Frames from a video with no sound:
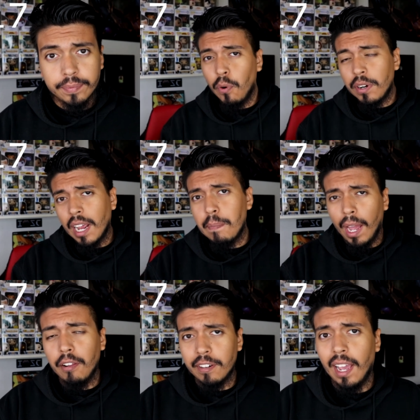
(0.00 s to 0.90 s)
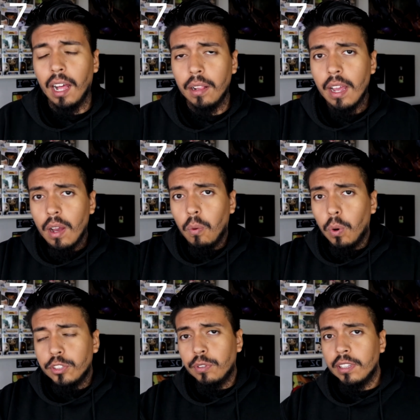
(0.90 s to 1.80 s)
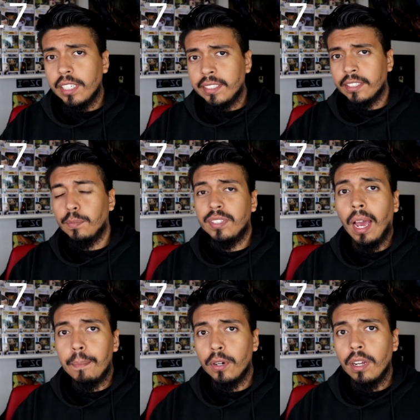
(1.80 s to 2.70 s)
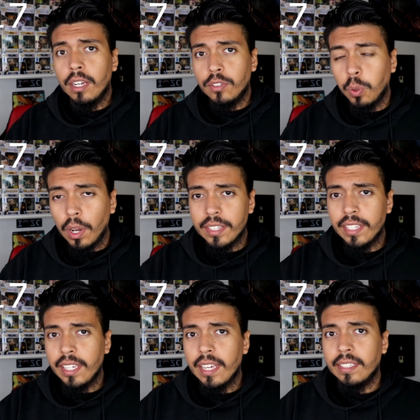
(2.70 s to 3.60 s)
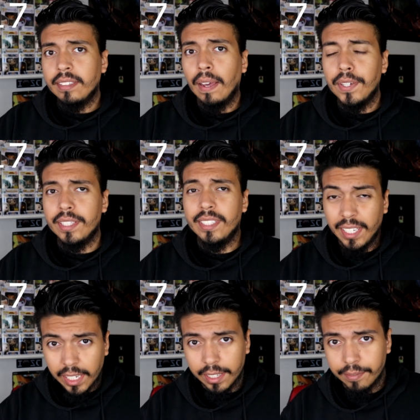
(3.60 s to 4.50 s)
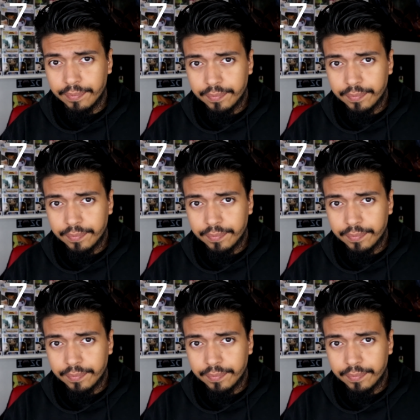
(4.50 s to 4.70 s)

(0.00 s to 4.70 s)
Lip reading: Fortnite Battle Royale was released in September 2017.